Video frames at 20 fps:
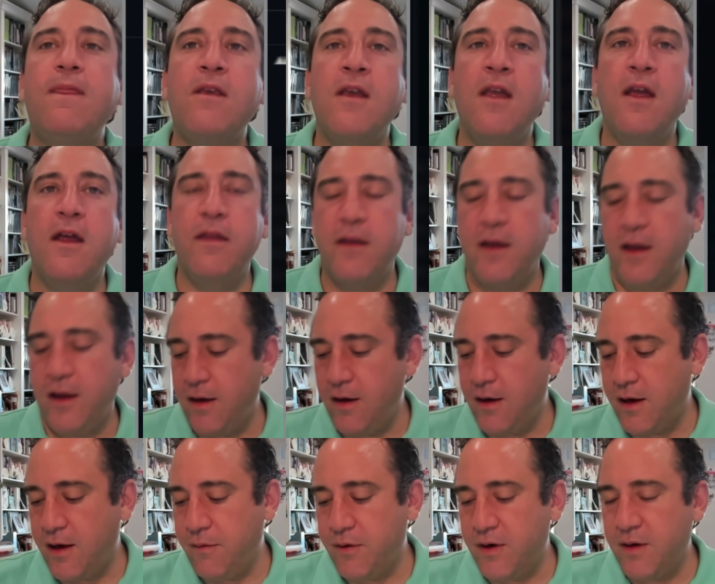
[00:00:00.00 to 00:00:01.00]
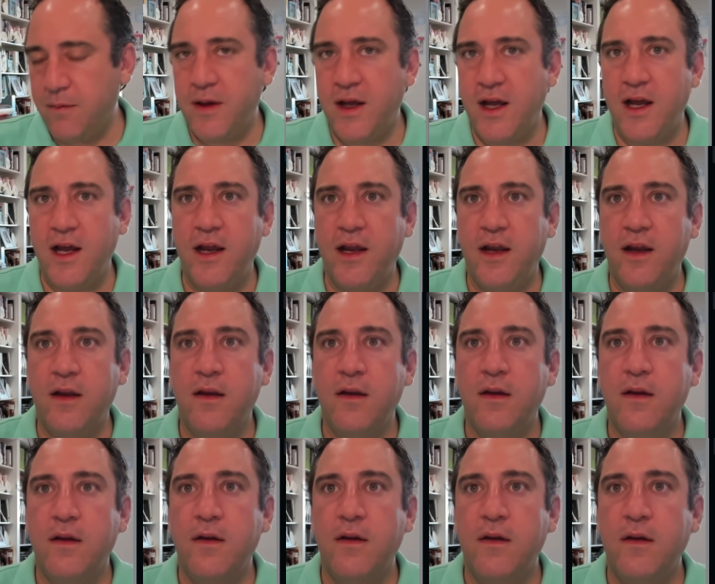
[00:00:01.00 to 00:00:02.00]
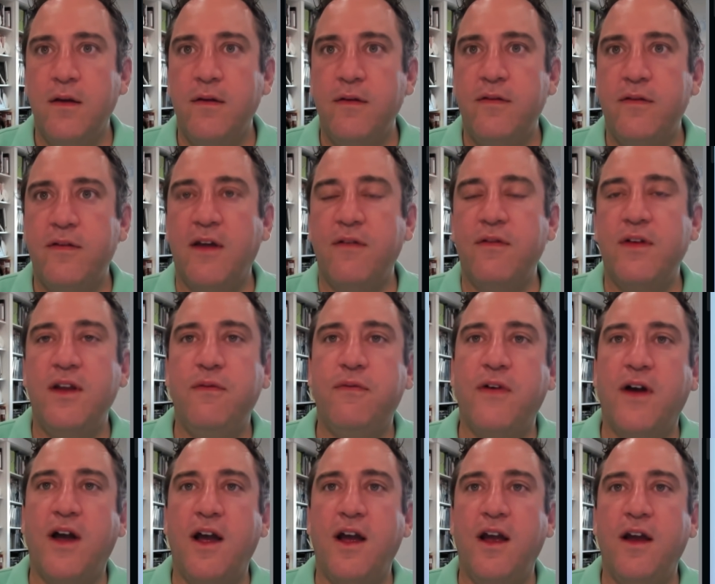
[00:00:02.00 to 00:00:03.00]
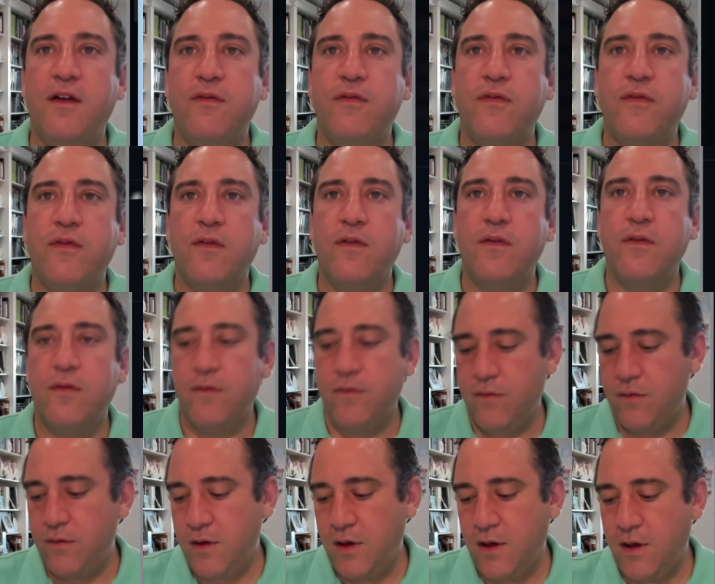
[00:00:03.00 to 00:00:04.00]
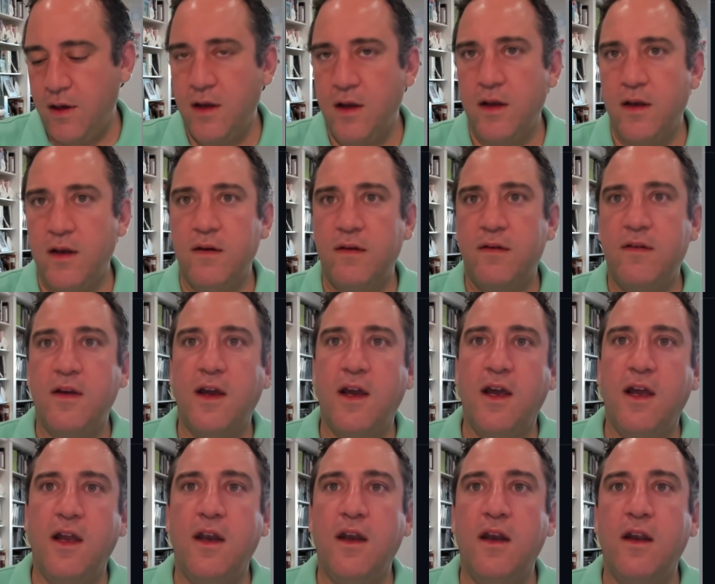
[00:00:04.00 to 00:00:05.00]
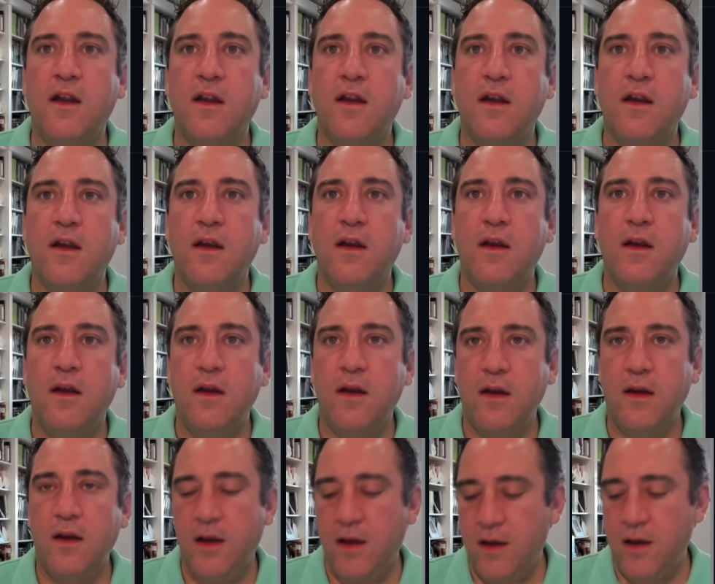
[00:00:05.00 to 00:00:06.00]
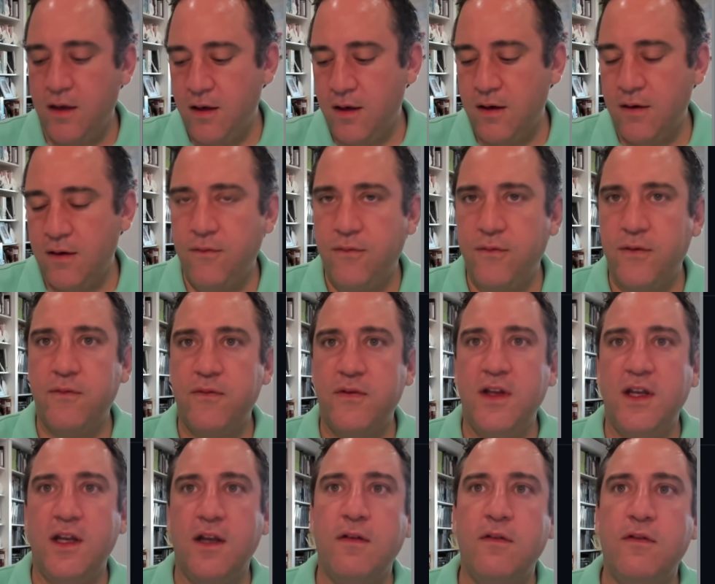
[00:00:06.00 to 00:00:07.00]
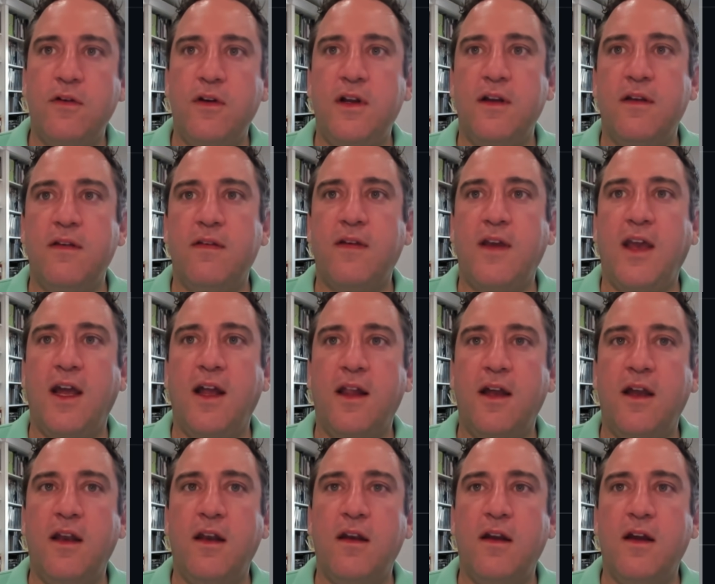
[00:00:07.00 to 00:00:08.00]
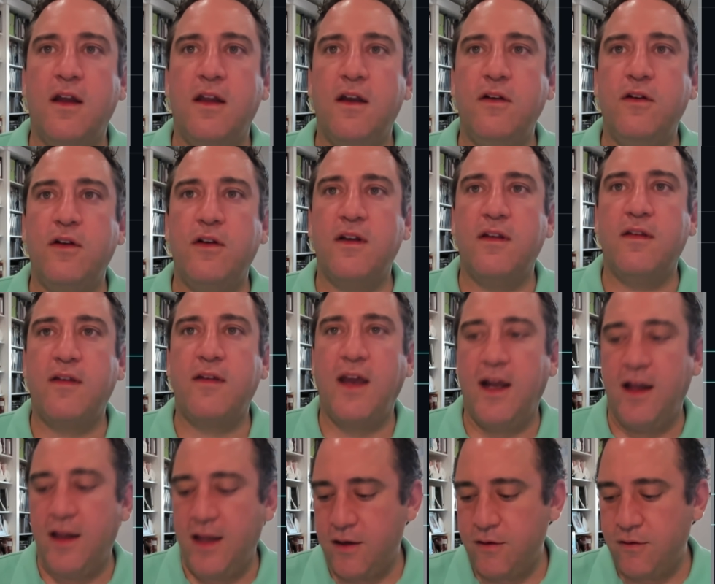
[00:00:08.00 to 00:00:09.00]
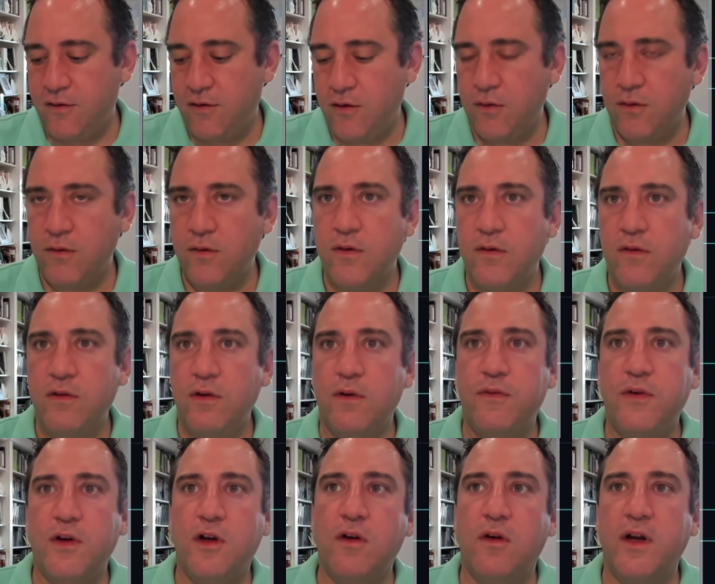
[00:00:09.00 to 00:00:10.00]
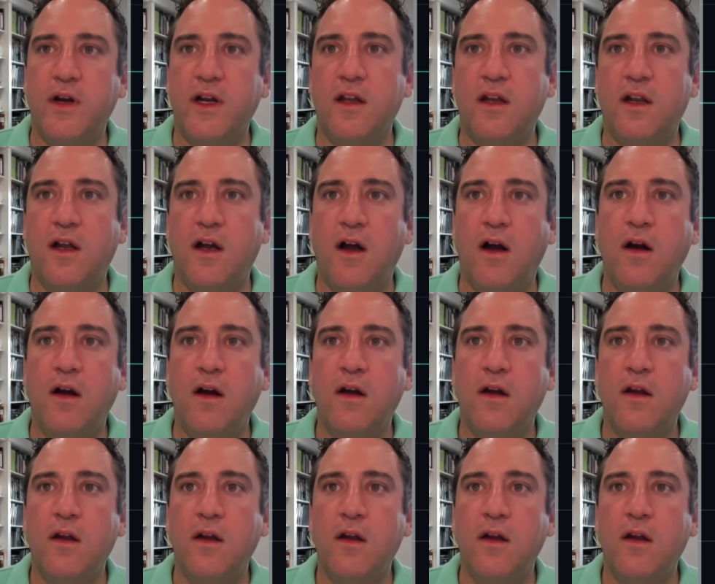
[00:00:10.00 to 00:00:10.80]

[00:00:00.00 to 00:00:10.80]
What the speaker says: And then I want to buy 75 and 10 and 15. So you can scale in and then you can scale out too. So if you're going along,